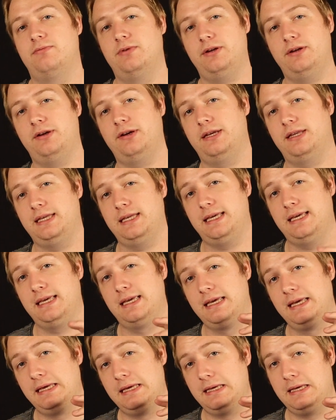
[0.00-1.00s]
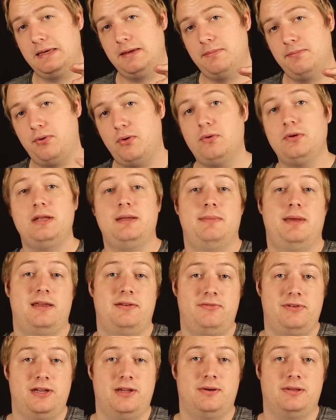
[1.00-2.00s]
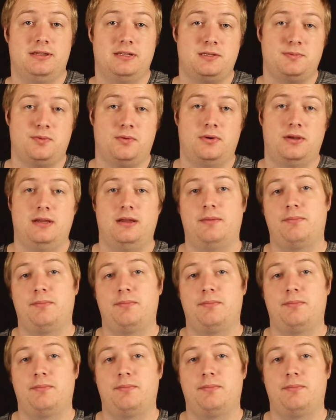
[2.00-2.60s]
really poorly made video at this point.